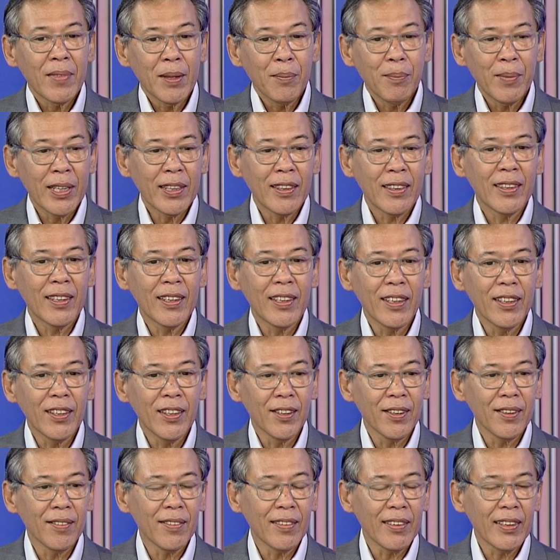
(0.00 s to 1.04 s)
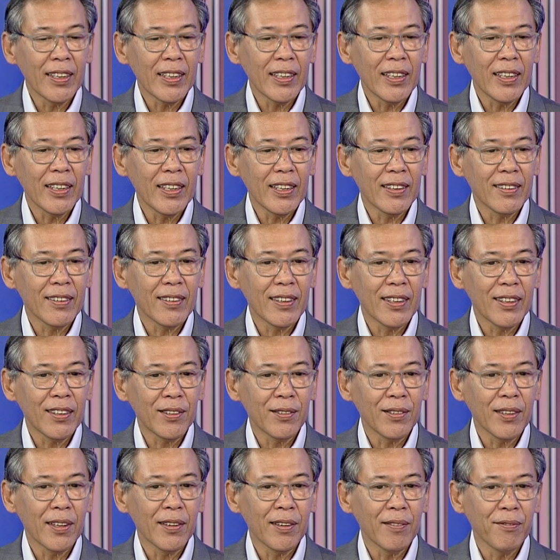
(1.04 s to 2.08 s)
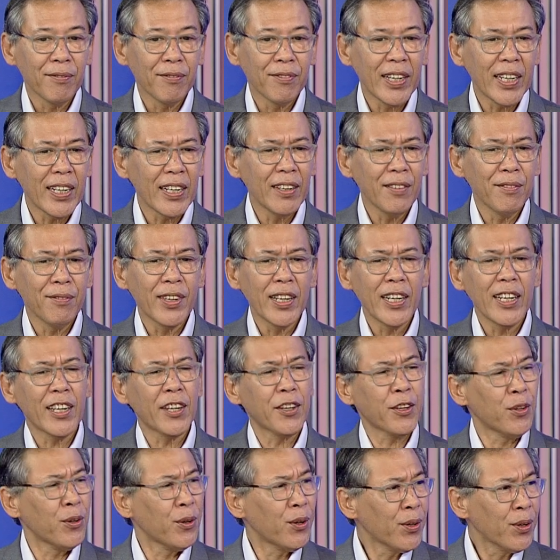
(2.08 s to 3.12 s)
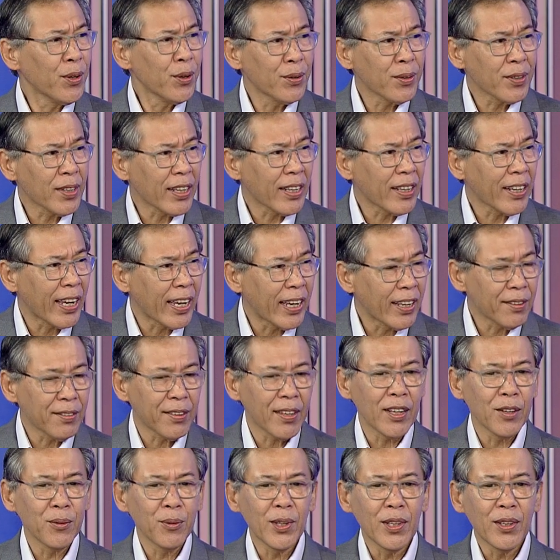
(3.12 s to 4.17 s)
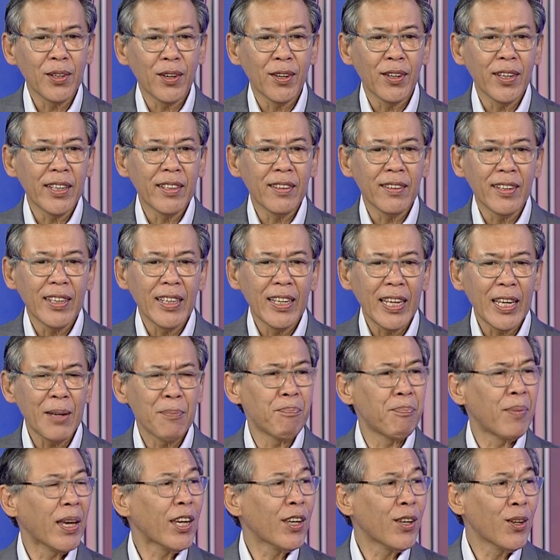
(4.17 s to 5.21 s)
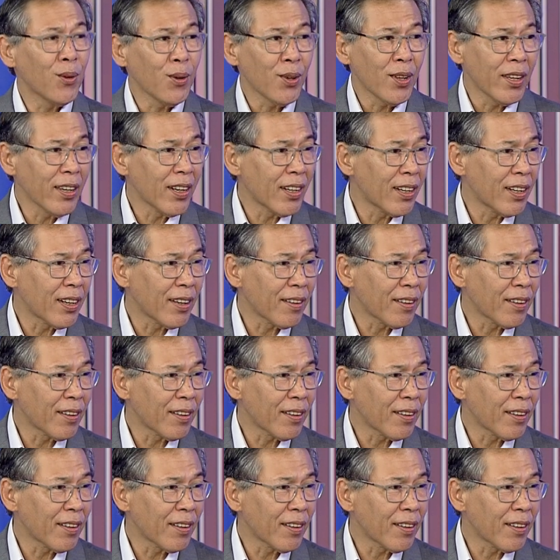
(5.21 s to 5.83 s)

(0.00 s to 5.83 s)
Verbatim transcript: But, uh, you know, it's, it's a very, very curious case. I would call it really a peculiar